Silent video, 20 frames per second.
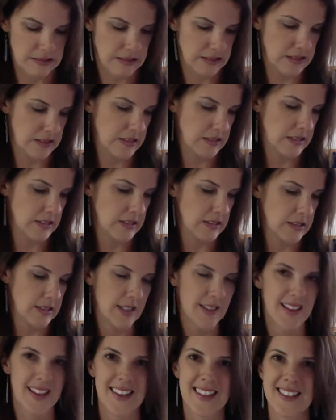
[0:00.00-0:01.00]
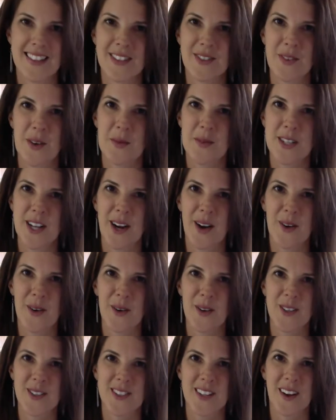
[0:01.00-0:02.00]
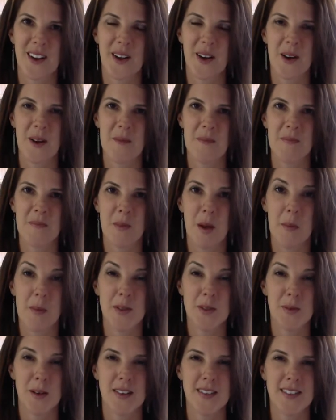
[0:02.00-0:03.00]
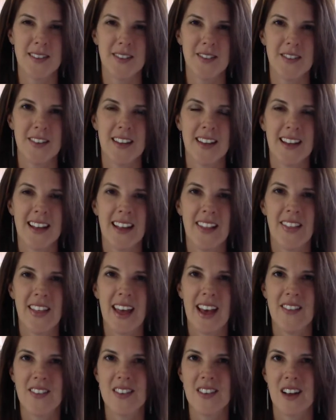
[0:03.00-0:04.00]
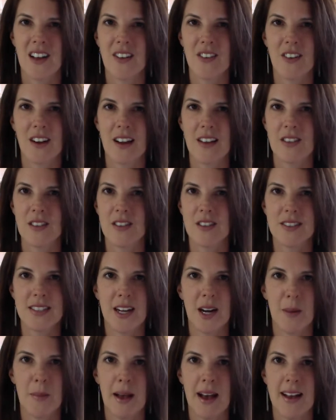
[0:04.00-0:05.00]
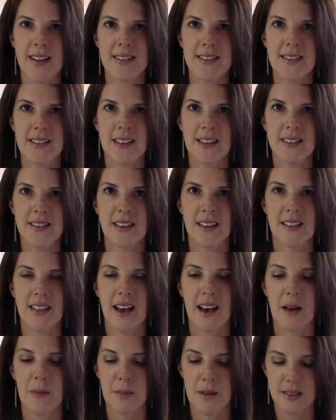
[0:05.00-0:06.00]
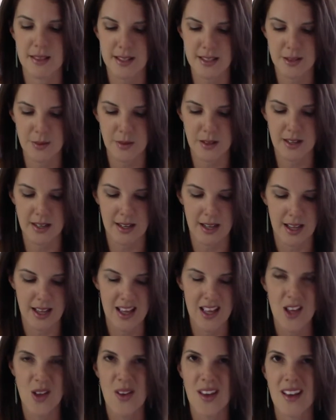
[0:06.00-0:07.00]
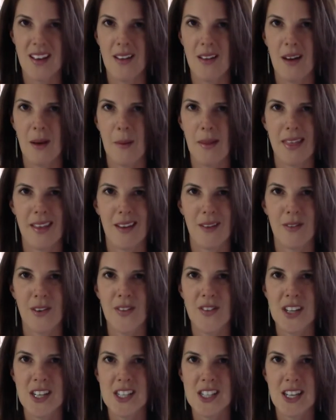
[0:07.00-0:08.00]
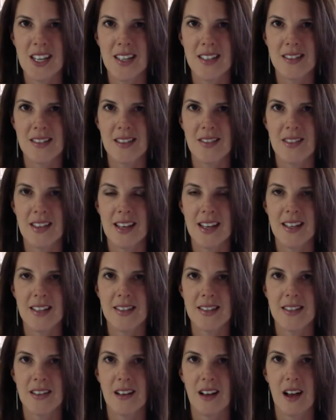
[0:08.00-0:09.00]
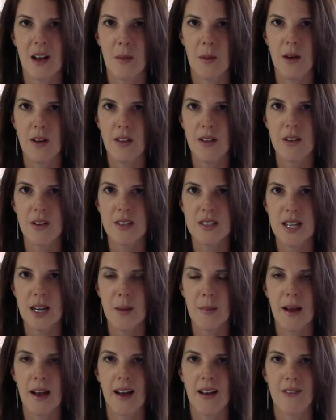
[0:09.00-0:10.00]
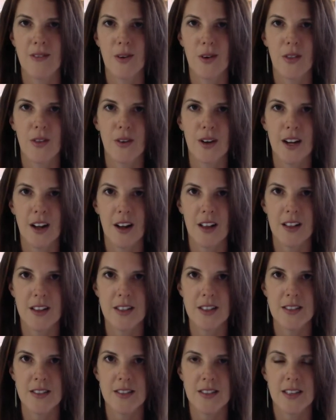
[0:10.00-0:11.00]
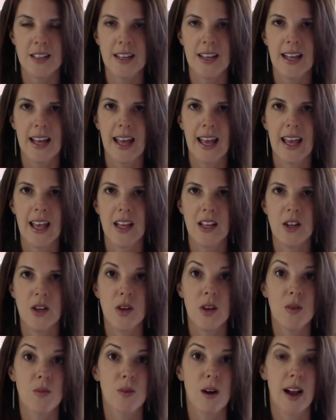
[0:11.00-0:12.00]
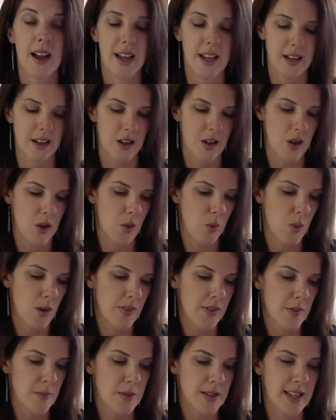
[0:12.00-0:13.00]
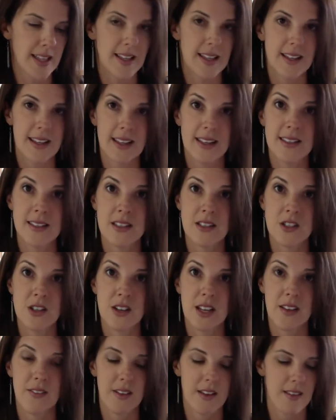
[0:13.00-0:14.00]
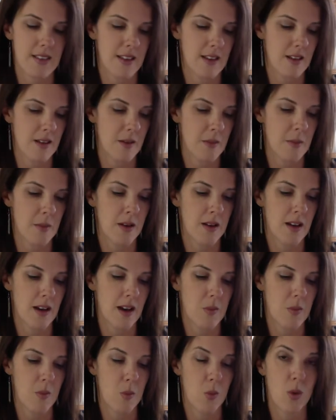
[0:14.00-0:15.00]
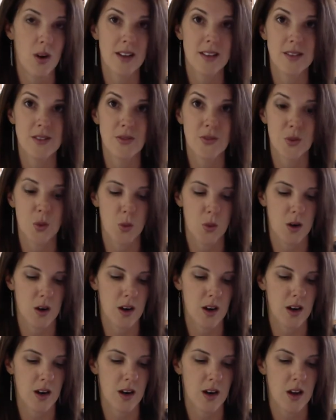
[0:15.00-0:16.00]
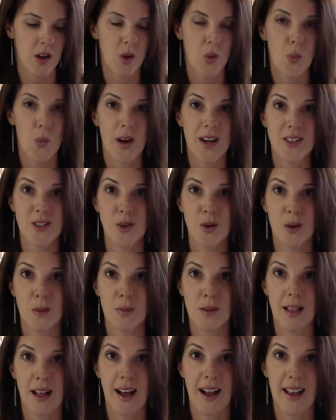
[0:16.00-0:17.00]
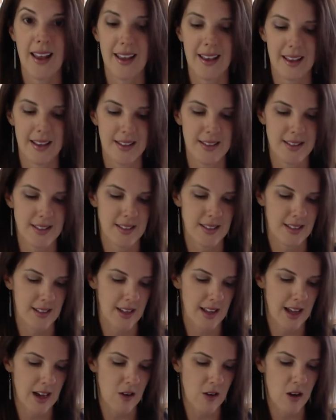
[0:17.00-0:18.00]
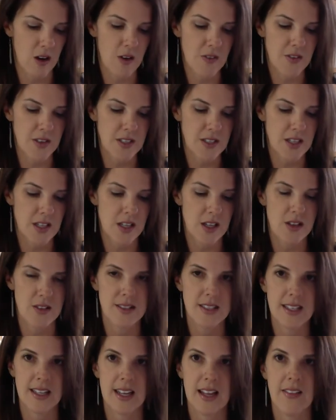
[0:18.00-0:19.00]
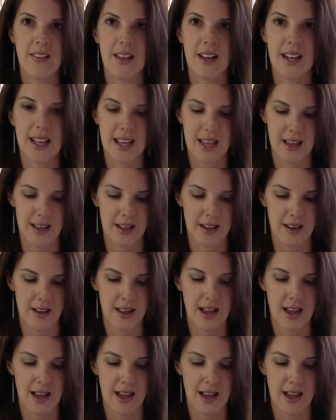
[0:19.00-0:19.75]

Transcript: I think this is from shareoils.com, almost positive. They have a lot of great little tear pads and things like that, but this one, you get, I think, 50 sheets of these on a little tear pad for $3. And you can write what the blend is that you're giving them, what it's for, where to apply it, how often to use it, and then again,